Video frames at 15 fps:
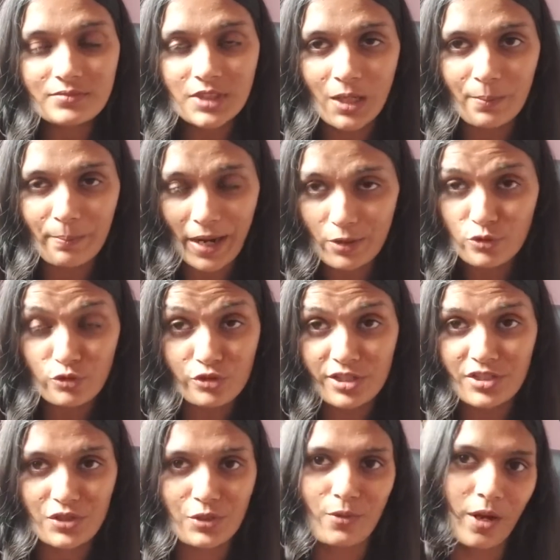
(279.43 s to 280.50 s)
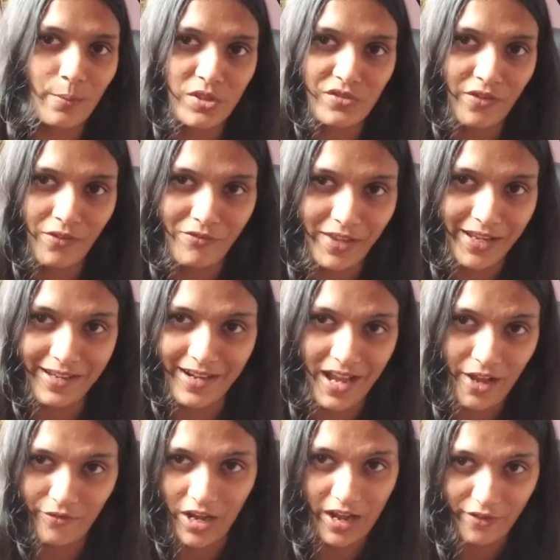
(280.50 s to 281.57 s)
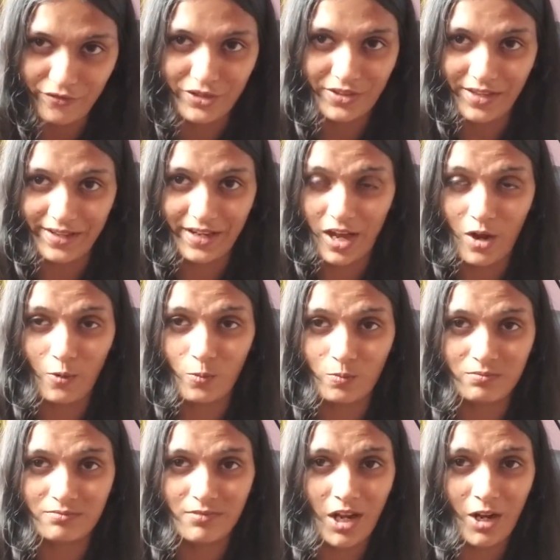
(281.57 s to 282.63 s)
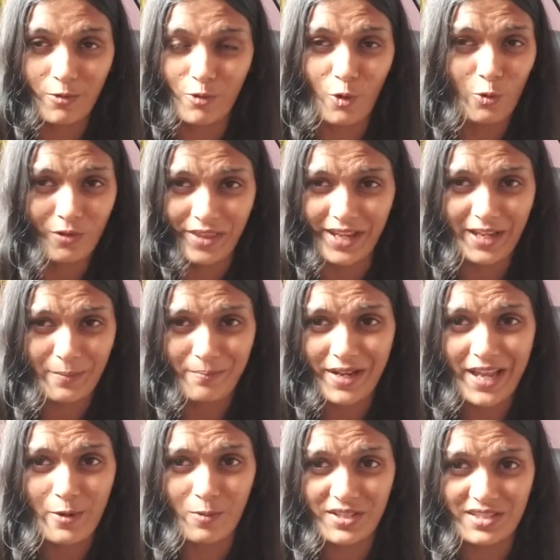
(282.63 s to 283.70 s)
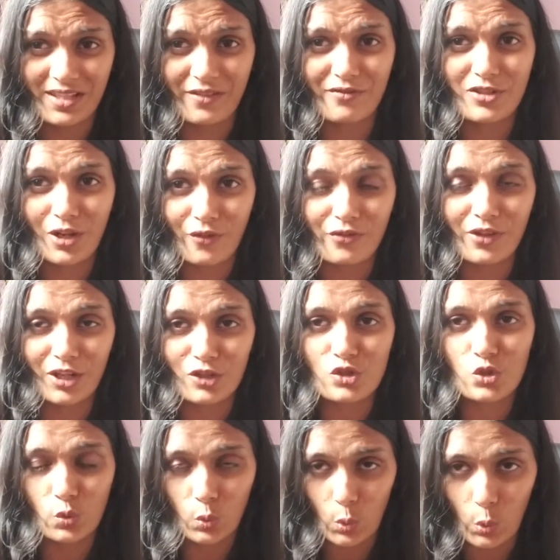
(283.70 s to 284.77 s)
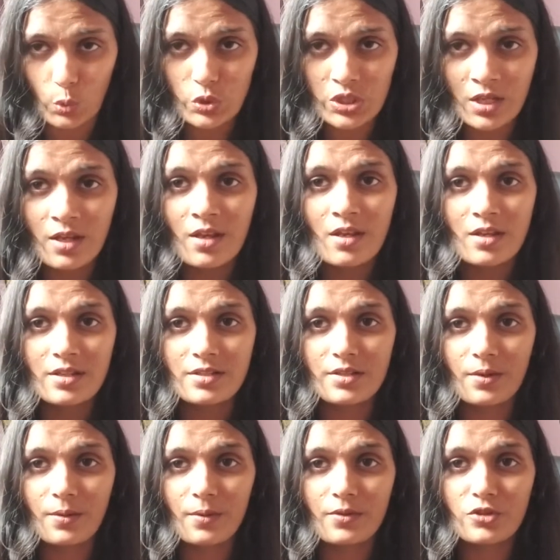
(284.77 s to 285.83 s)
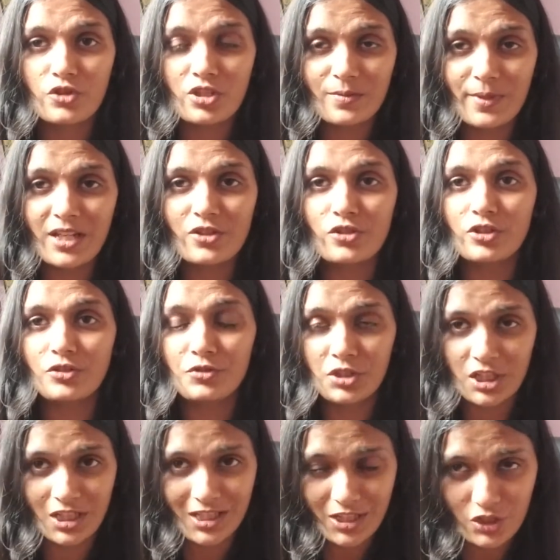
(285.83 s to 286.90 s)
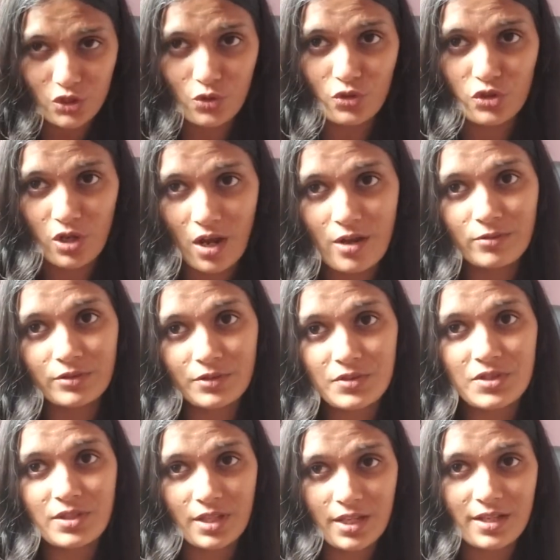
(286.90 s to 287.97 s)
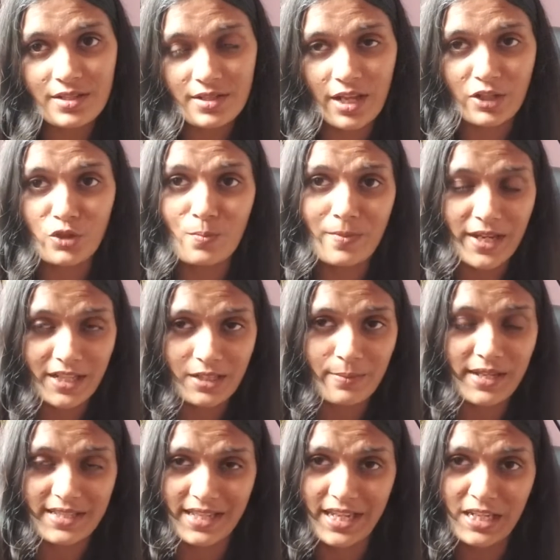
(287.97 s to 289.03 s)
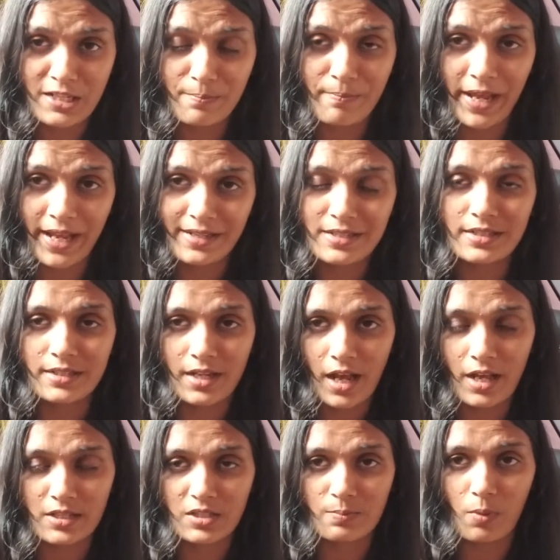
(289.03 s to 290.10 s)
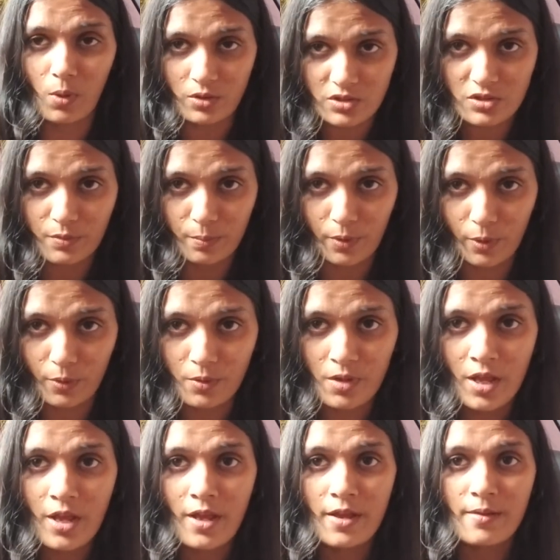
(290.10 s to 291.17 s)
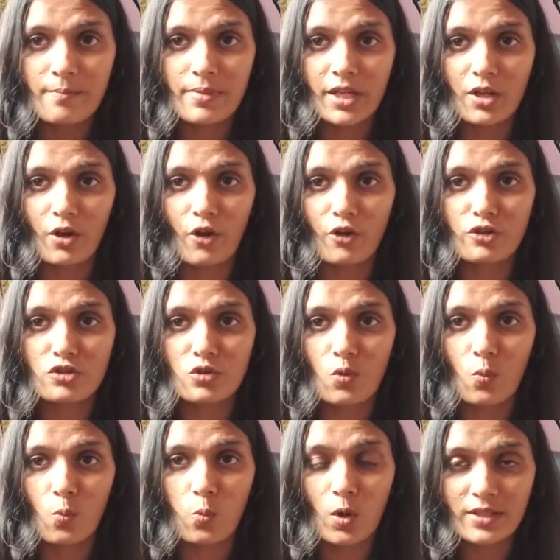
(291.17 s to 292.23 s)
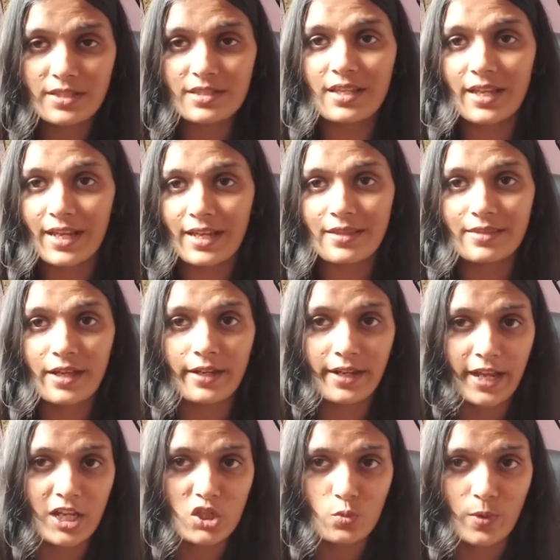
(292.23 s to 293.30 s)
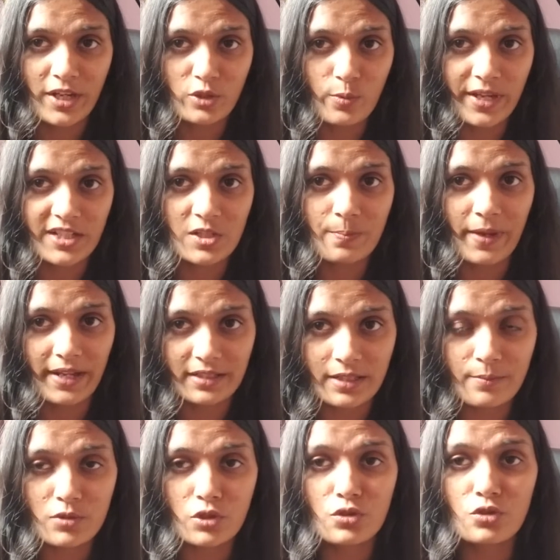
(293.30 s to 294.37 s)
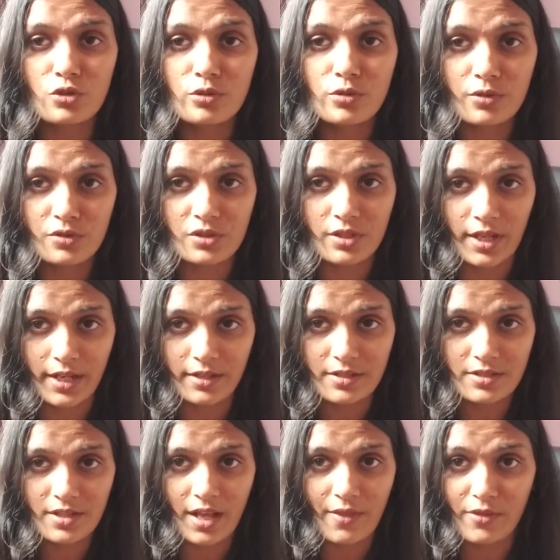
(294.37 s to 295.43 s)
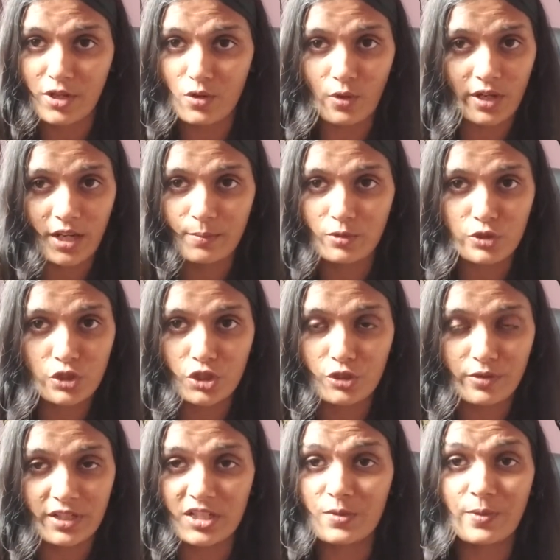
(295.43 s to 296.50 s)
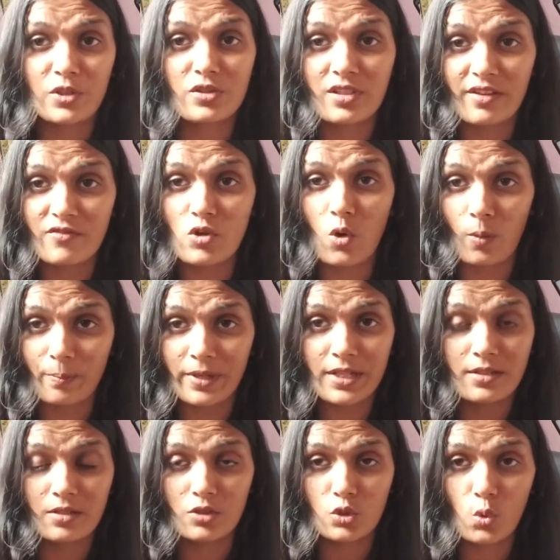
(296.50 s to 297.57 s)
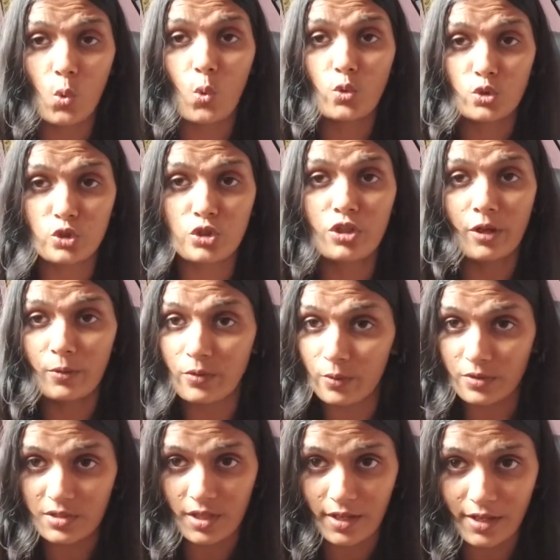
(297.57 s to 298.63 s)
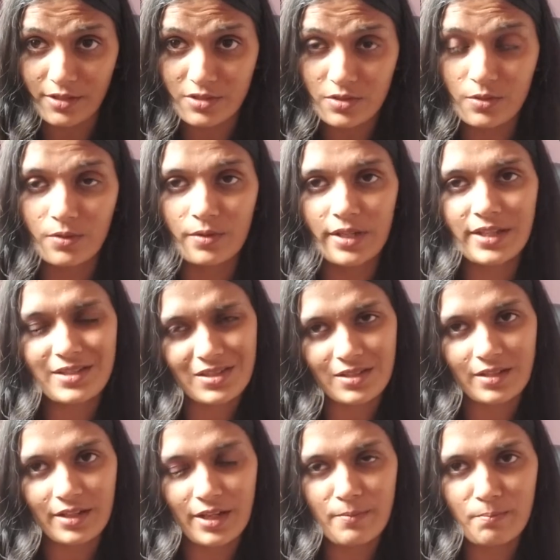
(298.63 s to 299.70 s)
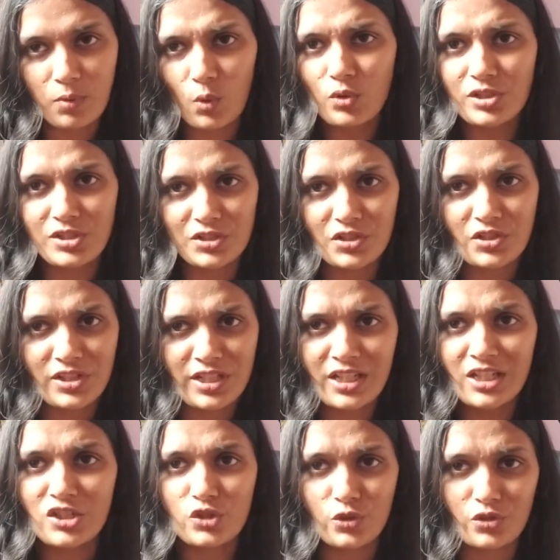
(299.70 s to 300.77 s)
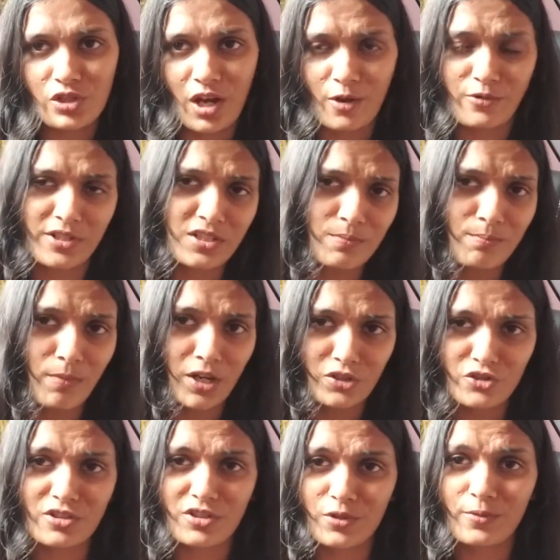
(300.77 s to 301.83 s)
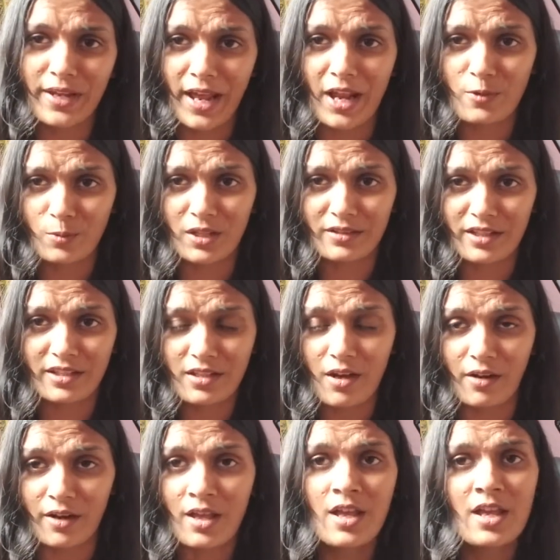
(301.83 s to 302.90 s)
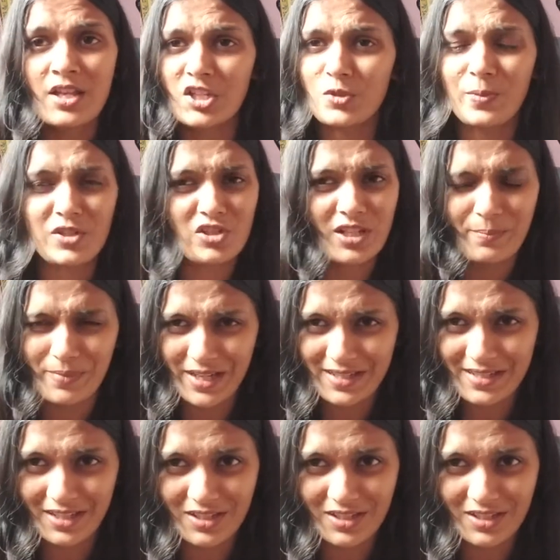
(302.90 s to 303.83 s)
boundaries to how much fun they can have after that and how long they can play once they've done their chores. So just make sure you teach your child those things and you make them as independent as possible, because once they hit that age where you expect them to do those things and they're not able to do it, it's because they've not been taught to do those things. So it's important to teach your child as much as you can while they're young, especially basic